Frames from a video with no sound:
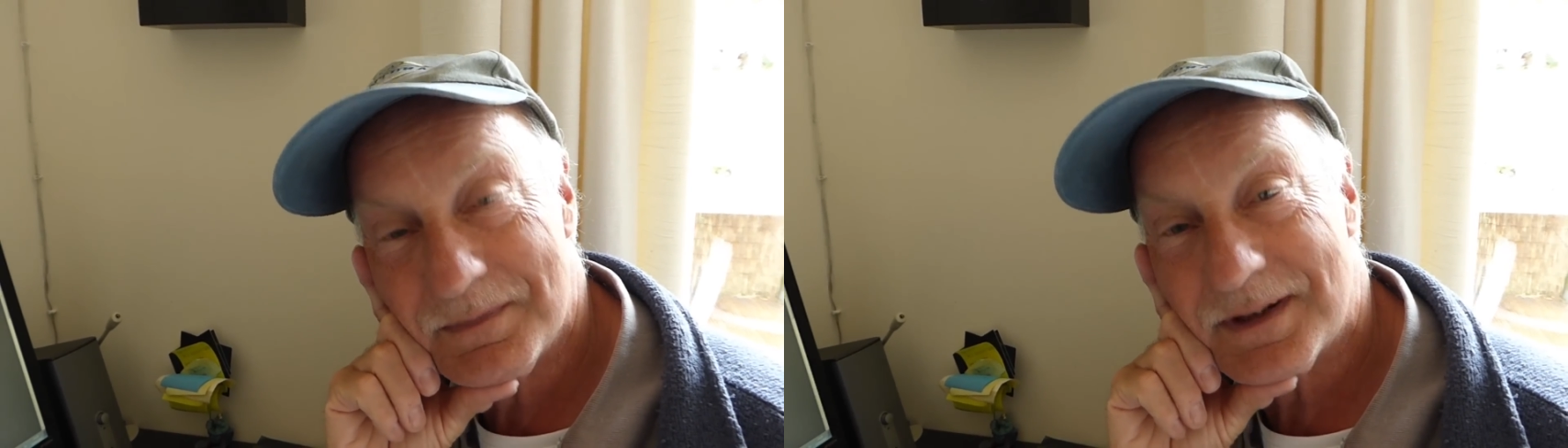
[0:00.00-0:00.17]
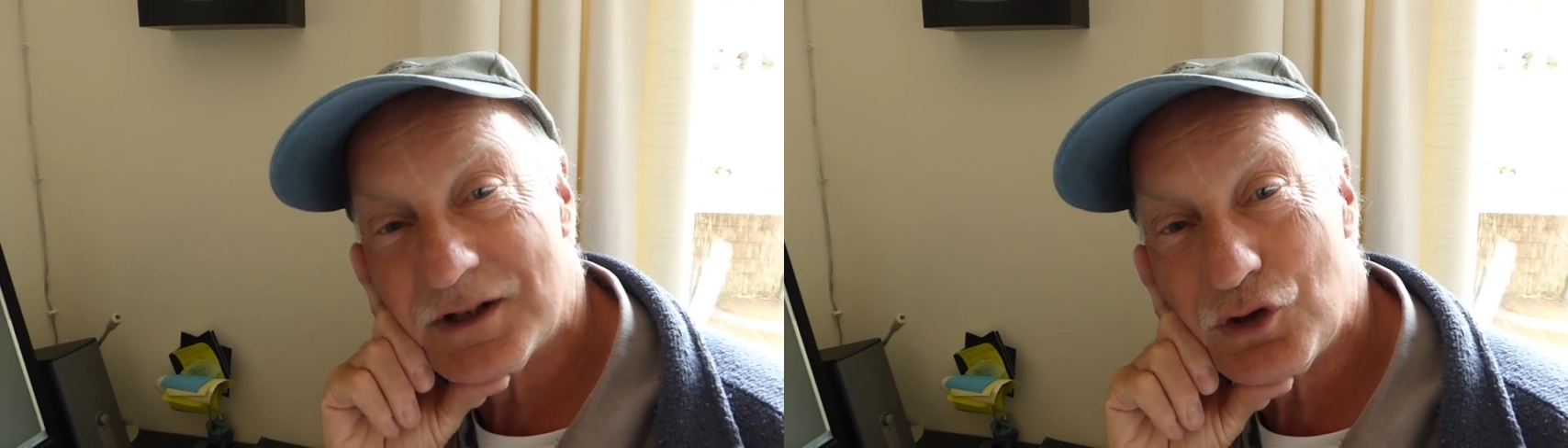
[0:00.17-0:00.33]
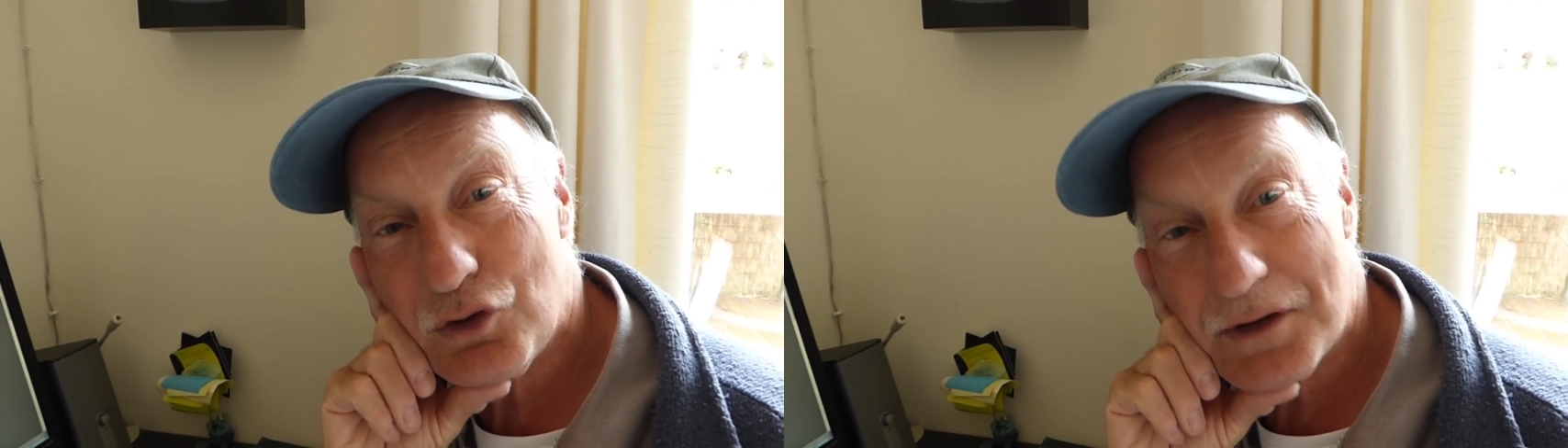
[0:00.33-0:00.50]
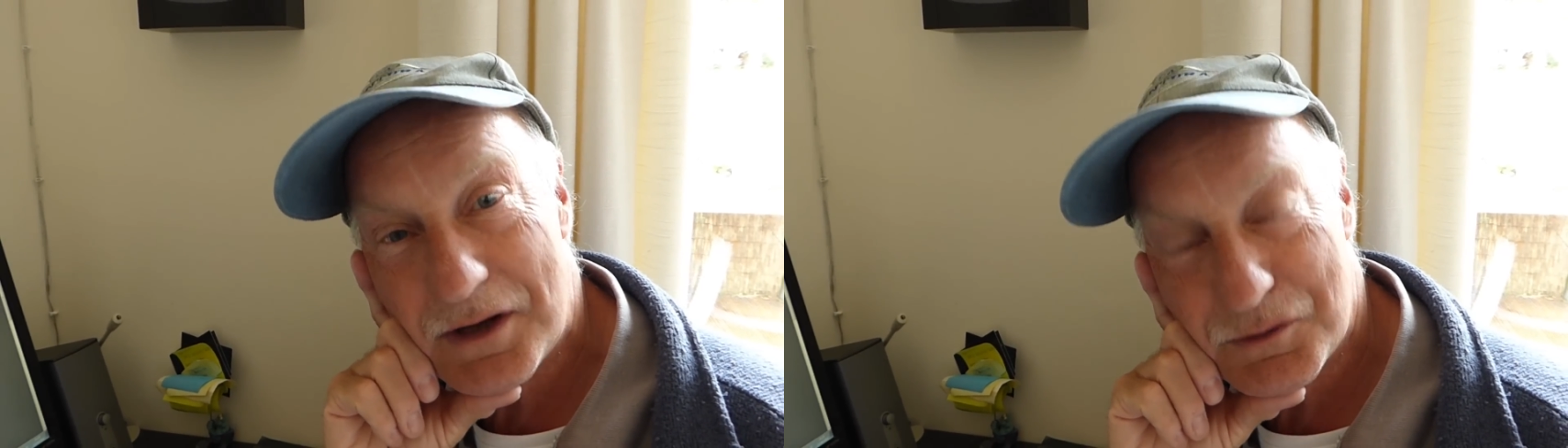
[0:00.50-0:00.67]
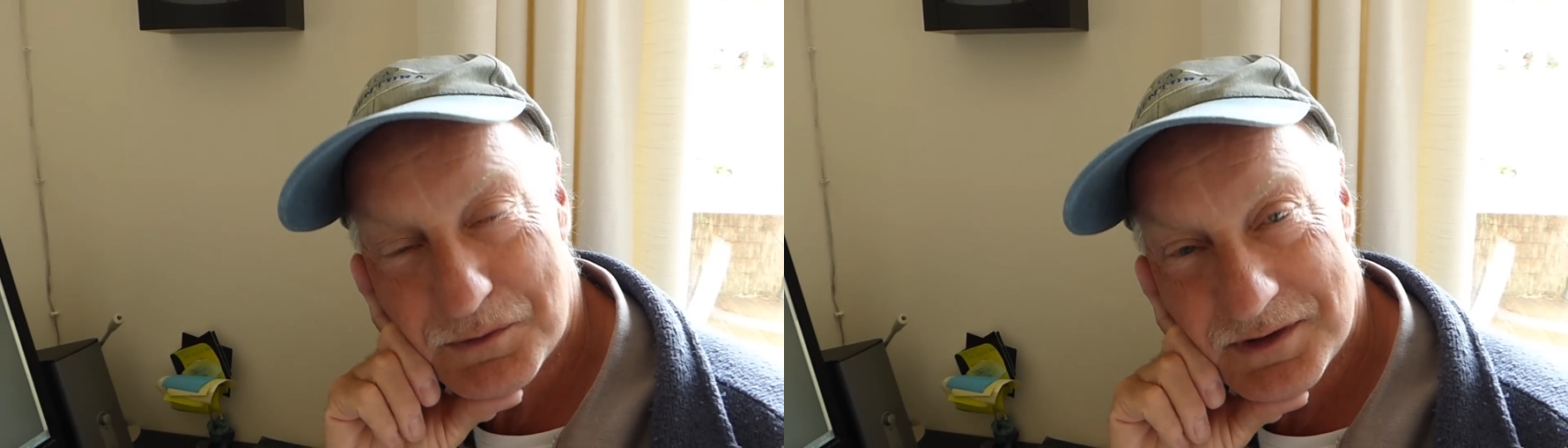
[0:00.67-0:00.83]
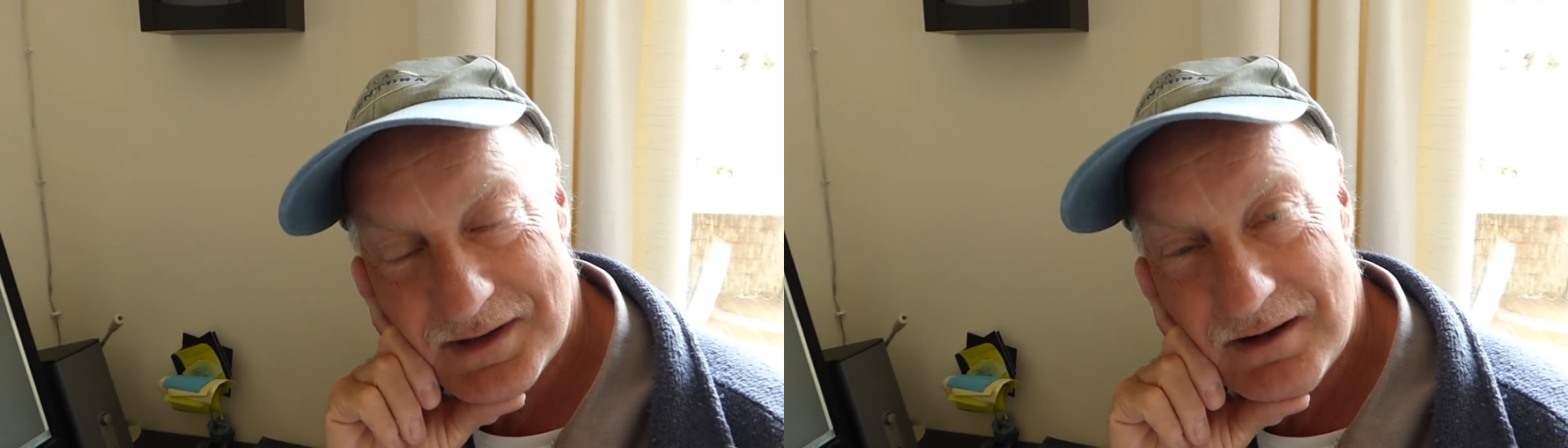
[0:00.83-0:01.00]
Cure
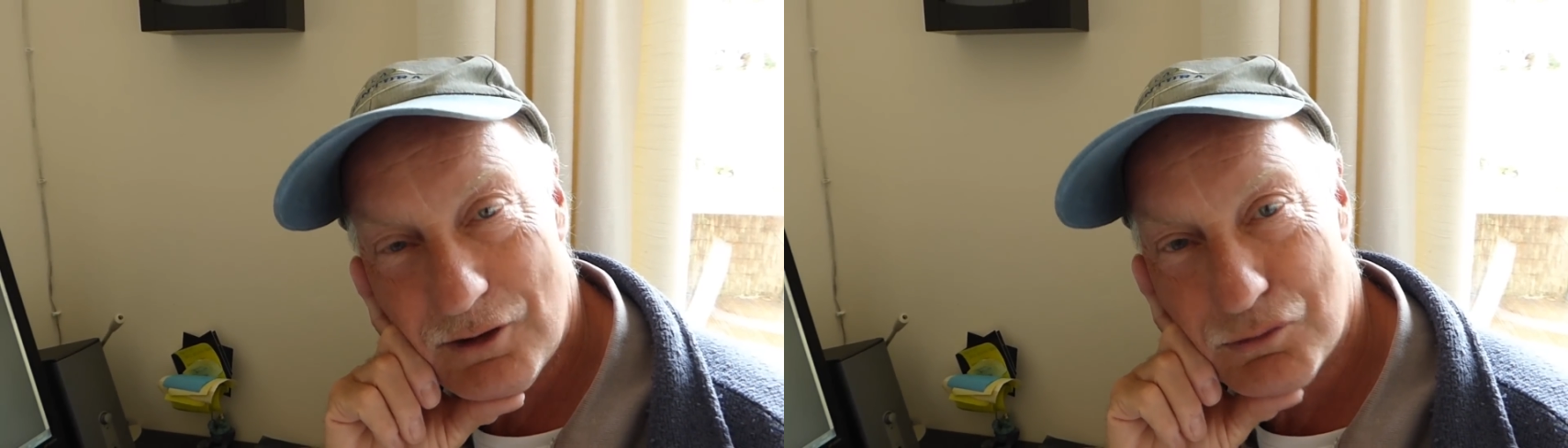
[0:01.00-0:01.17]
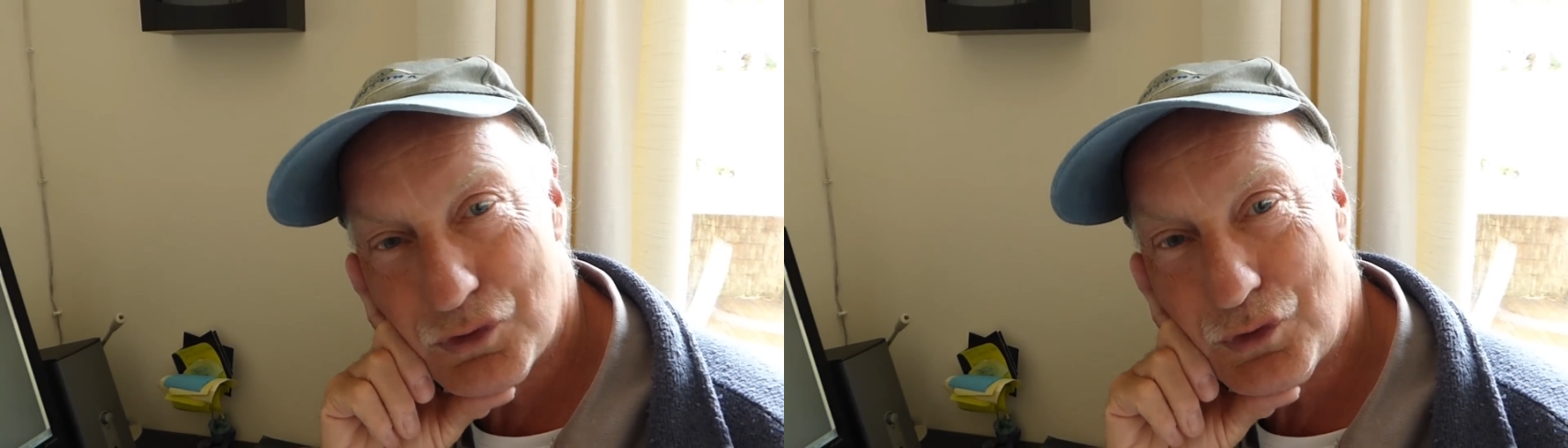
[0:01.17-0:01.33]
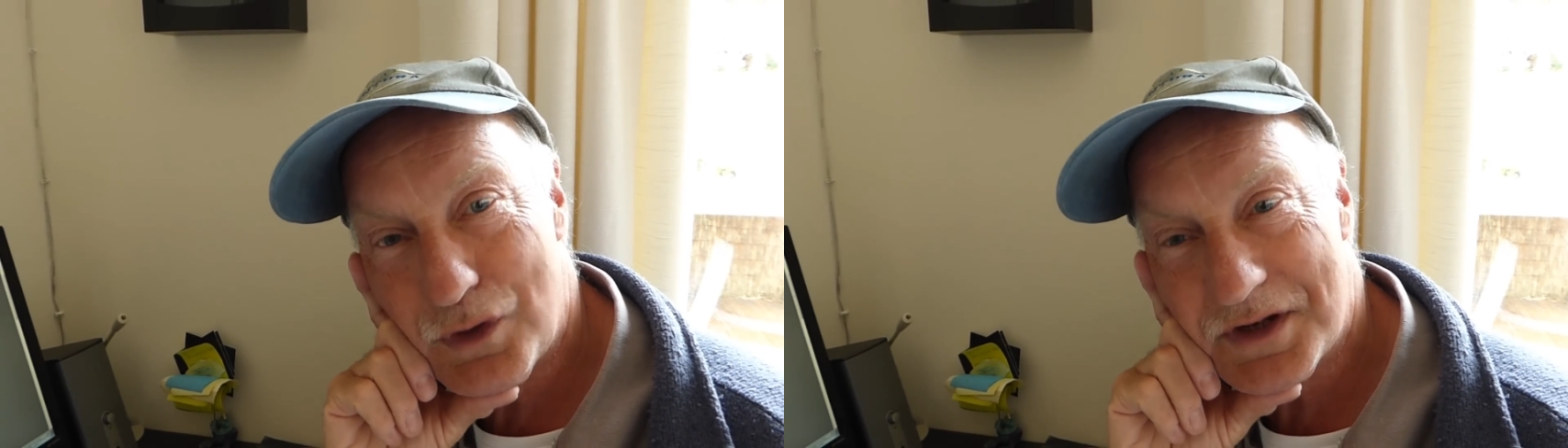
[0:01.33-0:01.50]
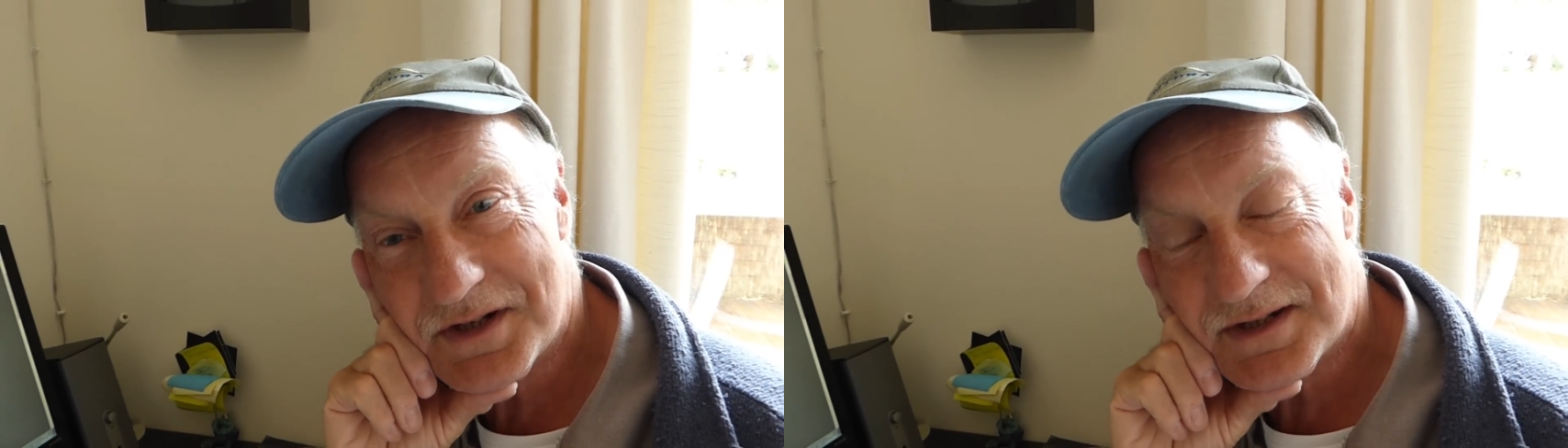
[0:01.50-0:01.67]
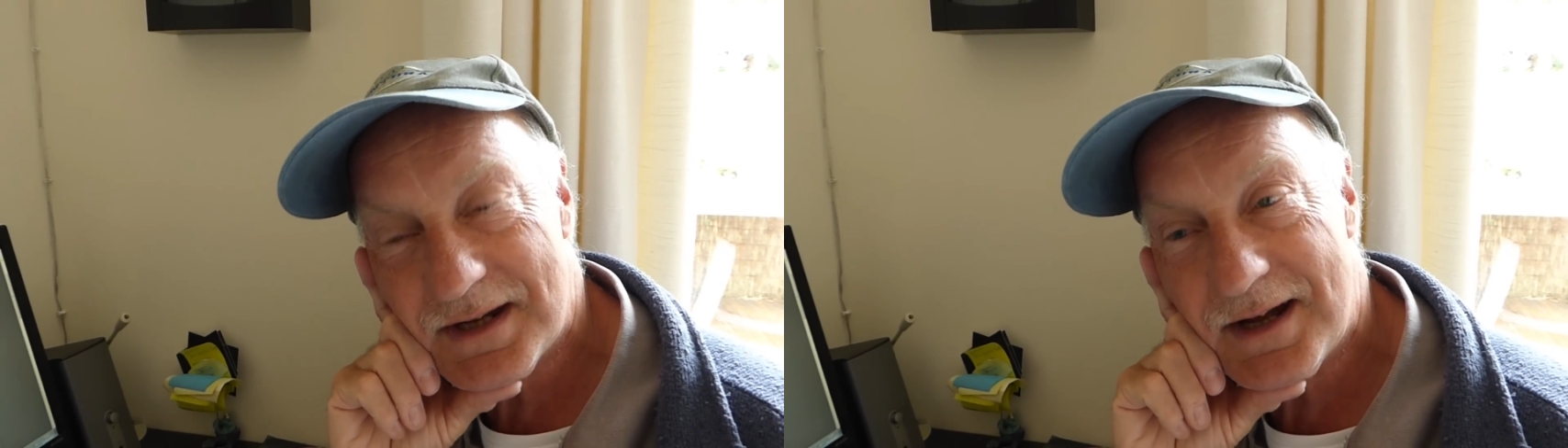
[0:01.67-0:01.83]
those terrible noises.